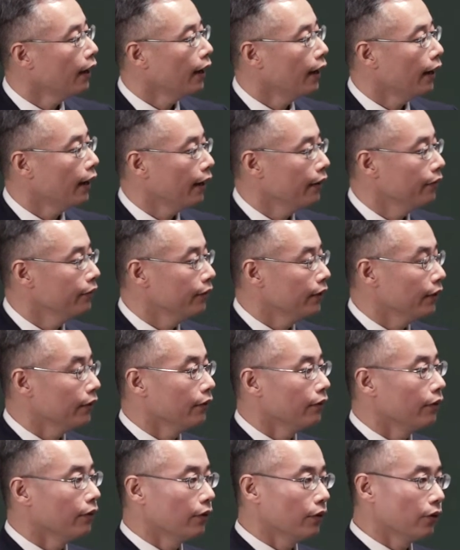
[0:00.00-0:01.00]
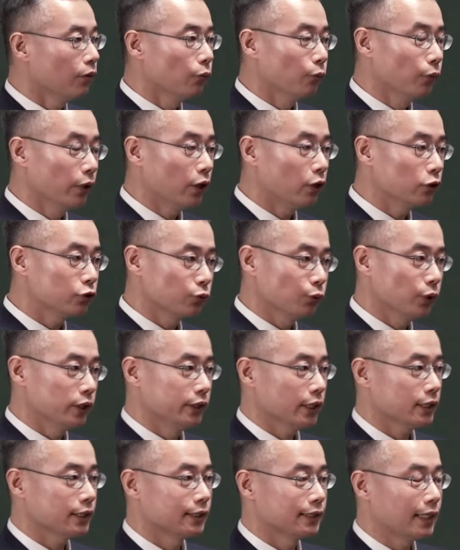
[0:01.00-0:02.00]
And uh, we also, we
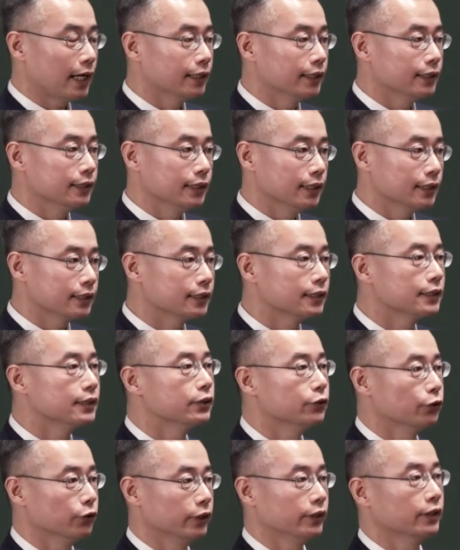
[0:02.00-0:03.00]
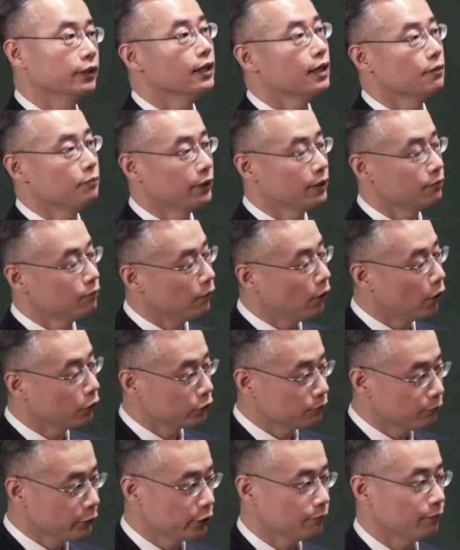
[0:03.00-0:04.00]
just studied this using a bit of
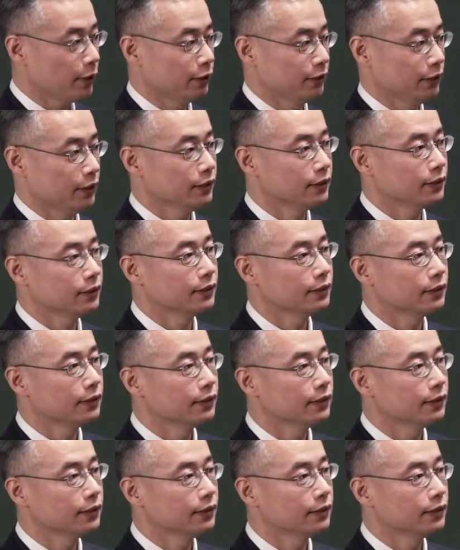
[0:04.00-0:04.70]
automation methods